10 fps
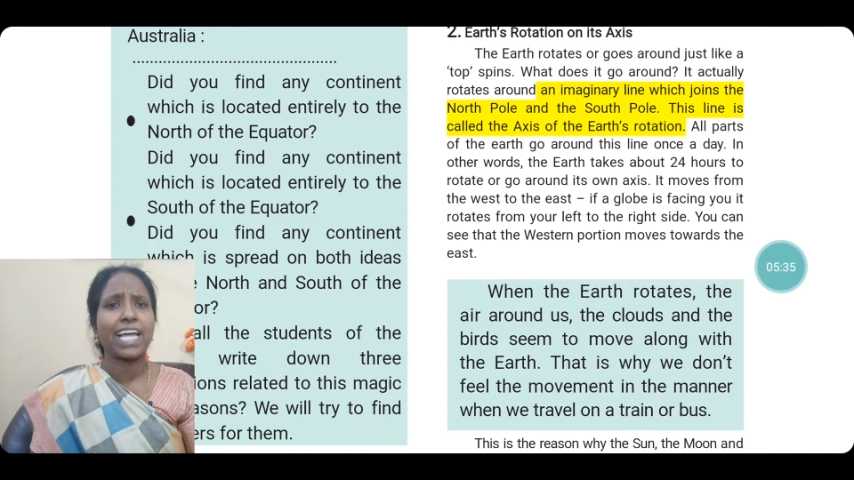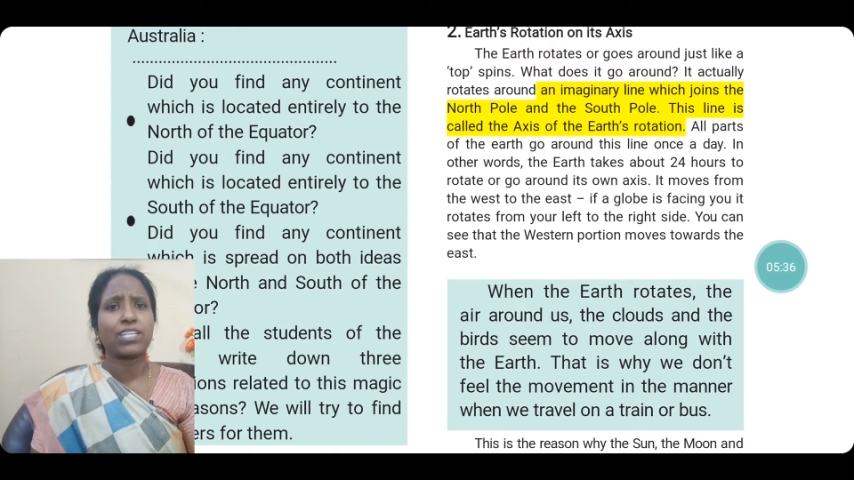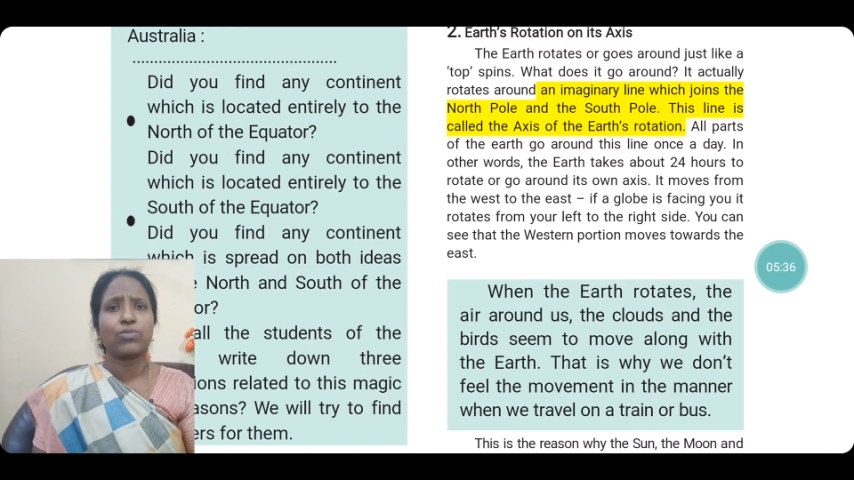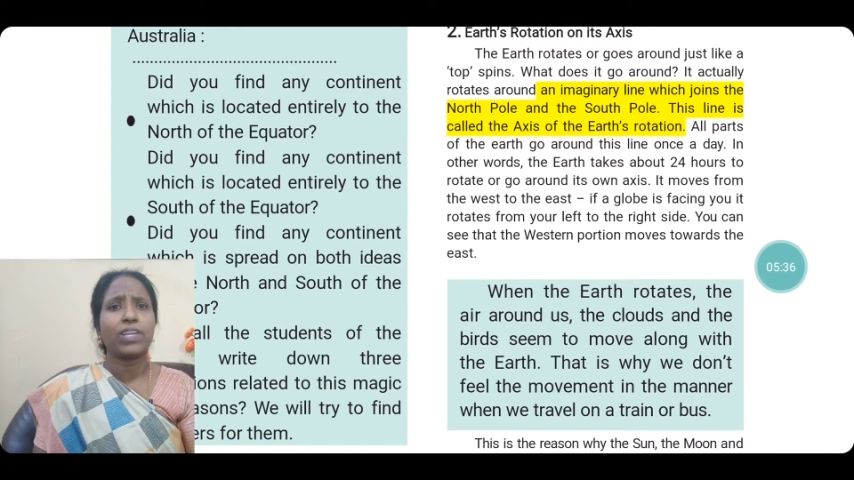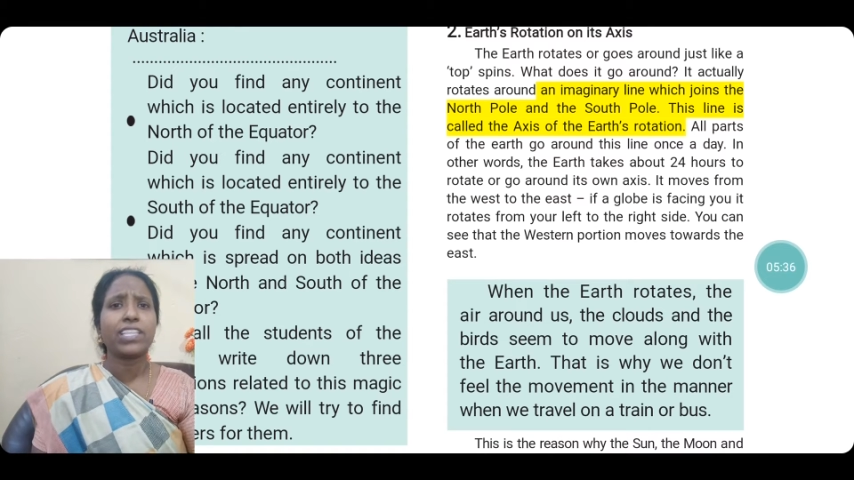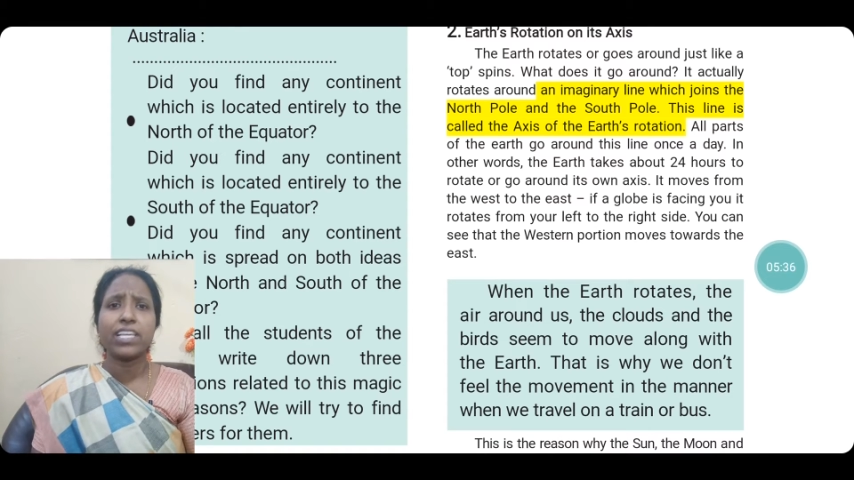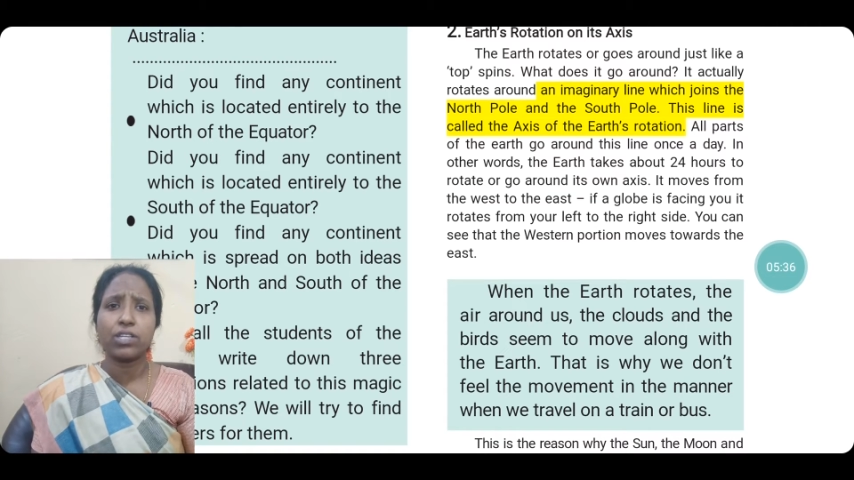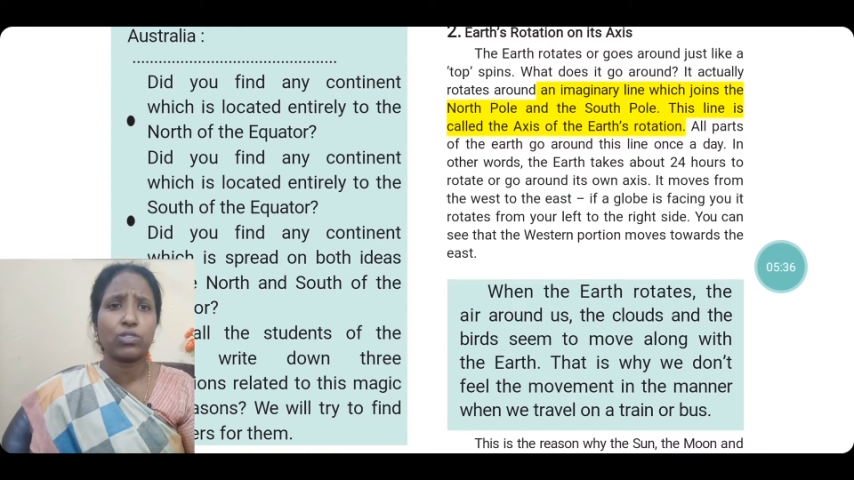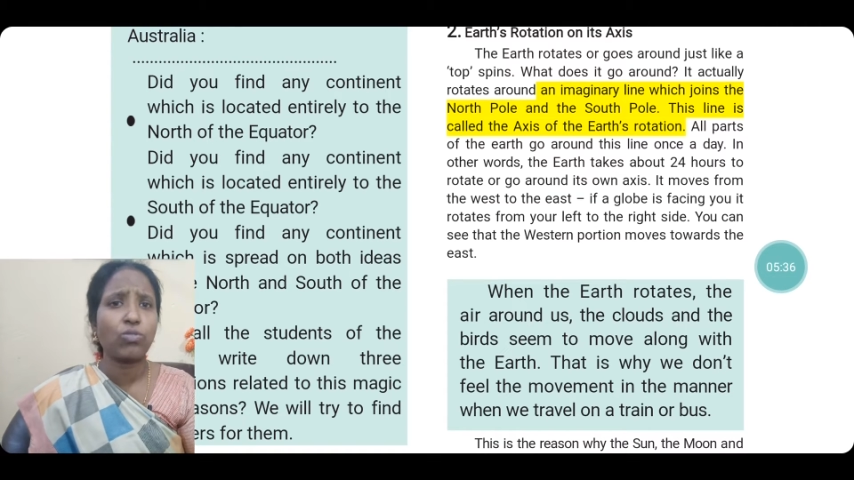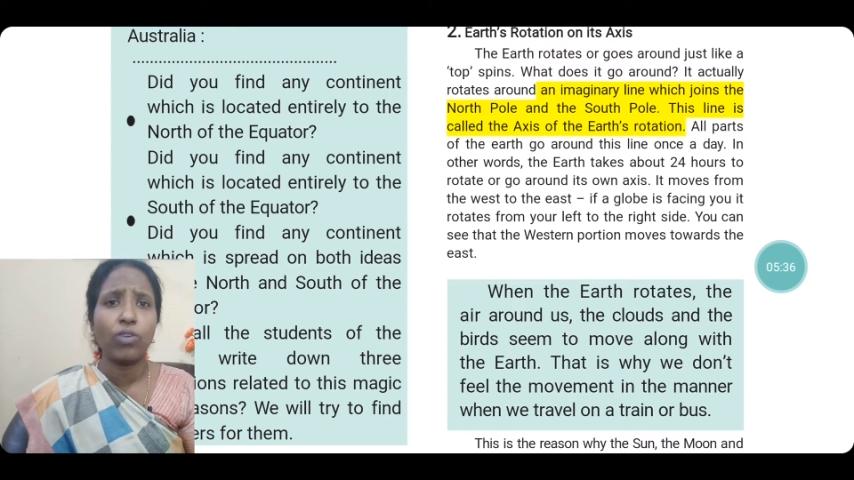Actually,
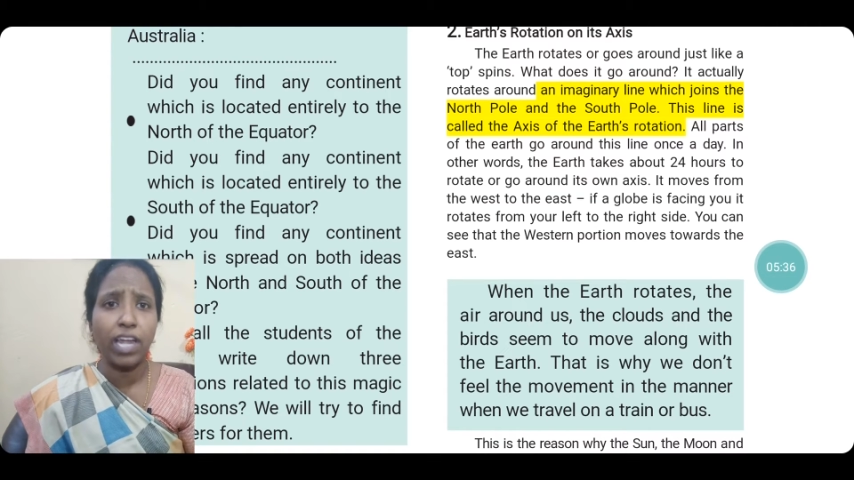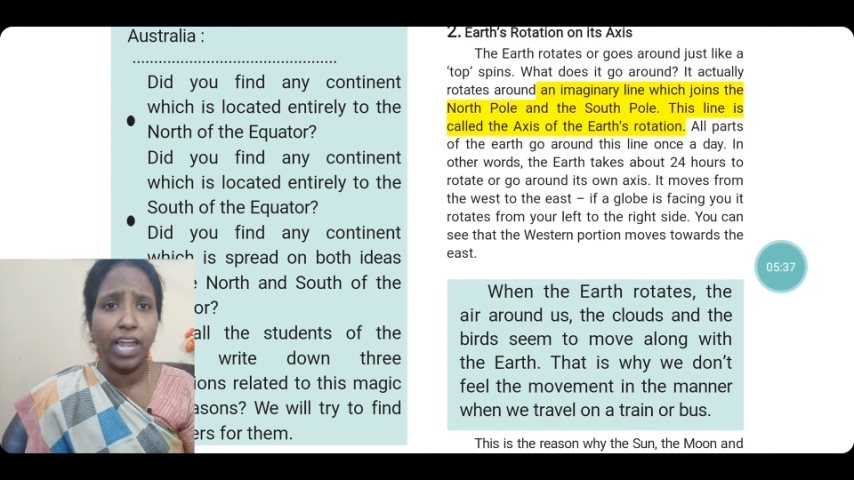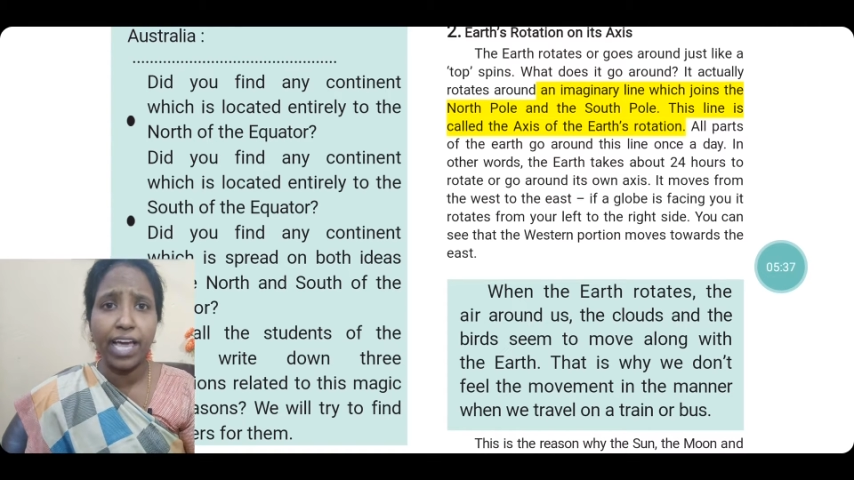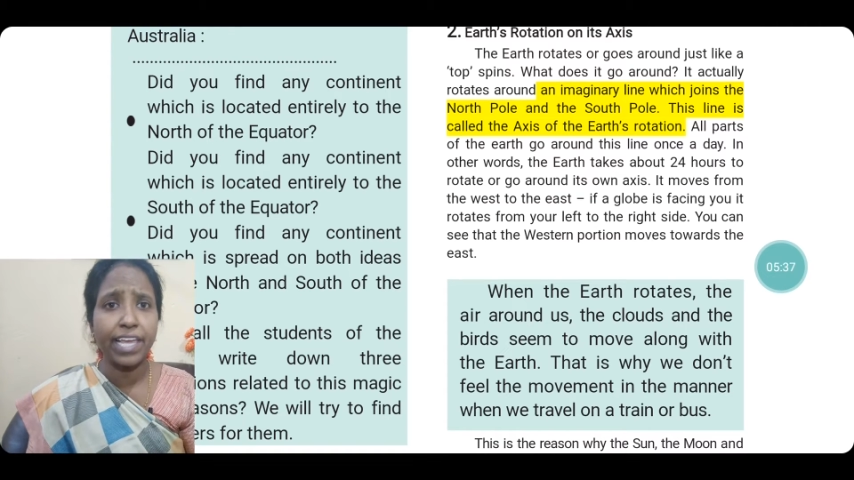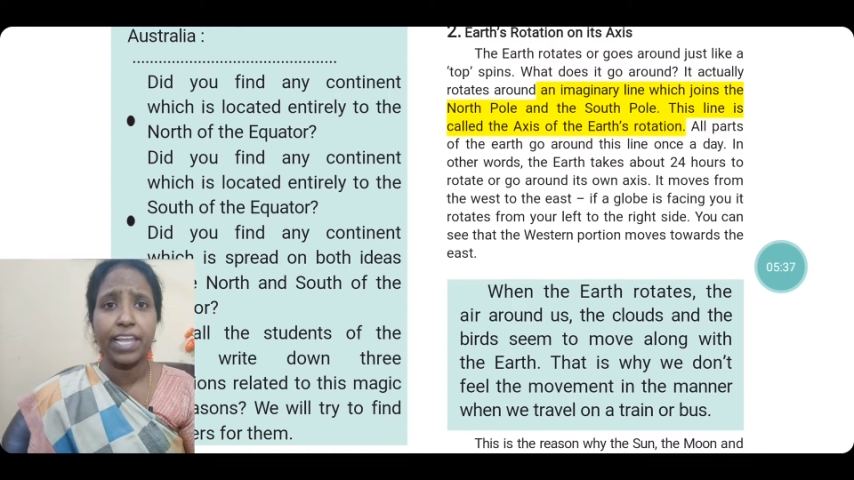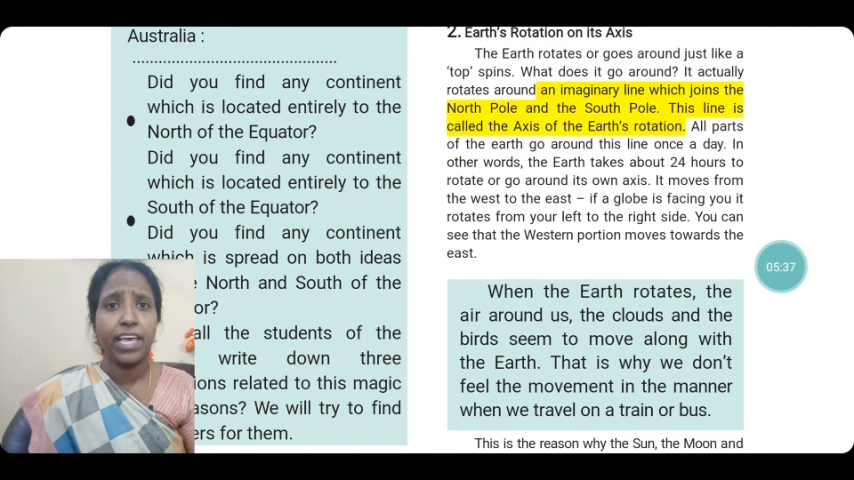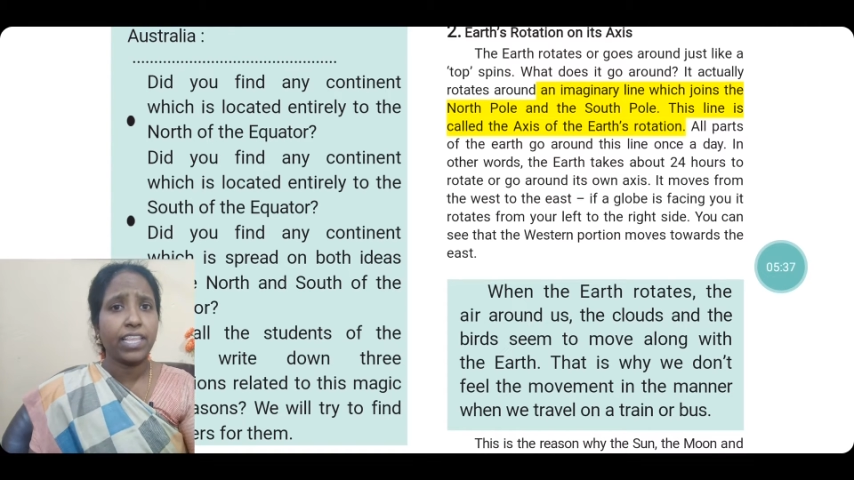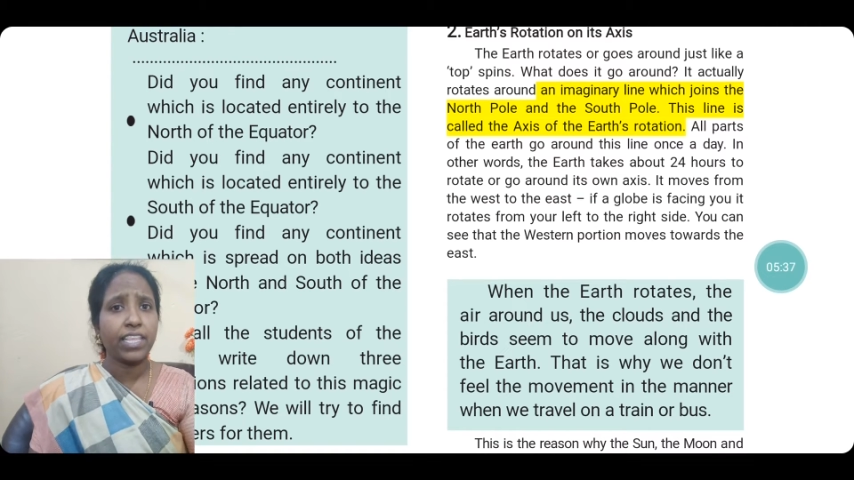there is no line,